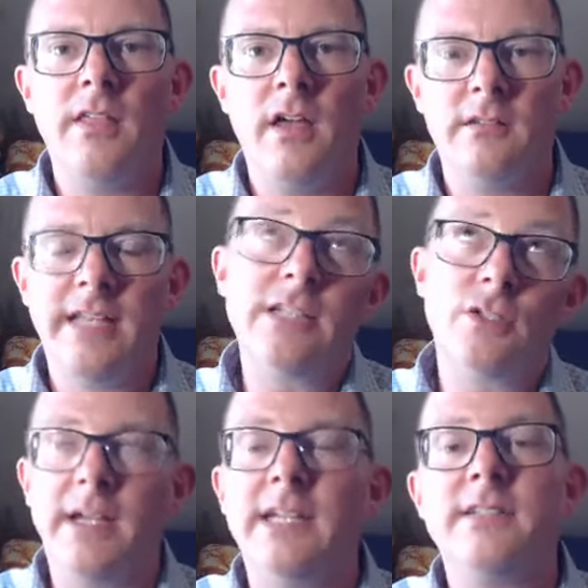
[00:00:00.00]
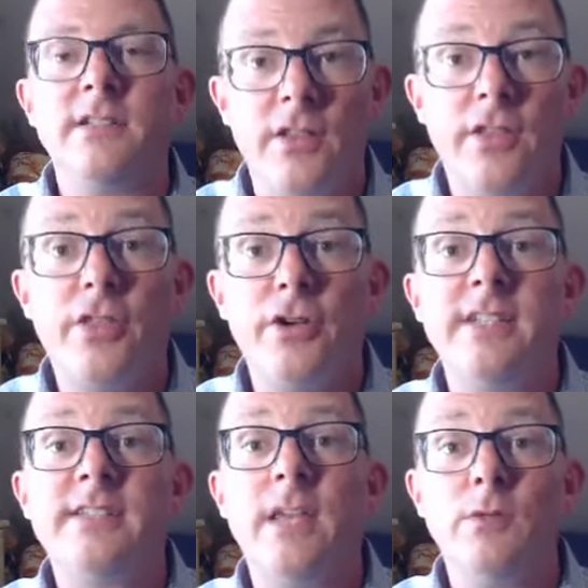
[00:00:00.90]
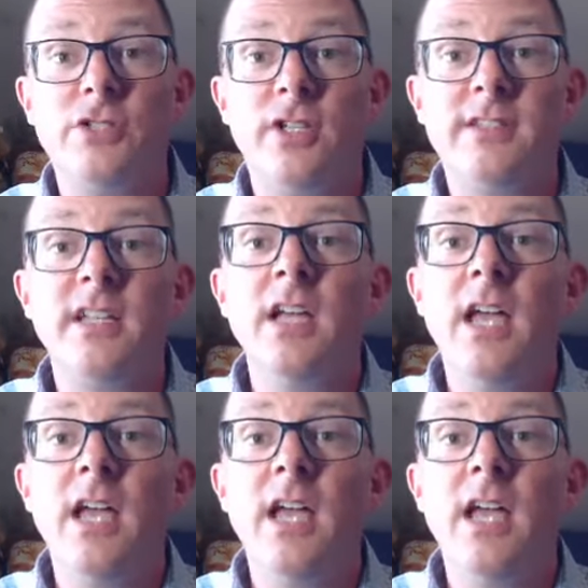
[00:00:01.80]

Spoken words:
late 20s and then the 30s, they would just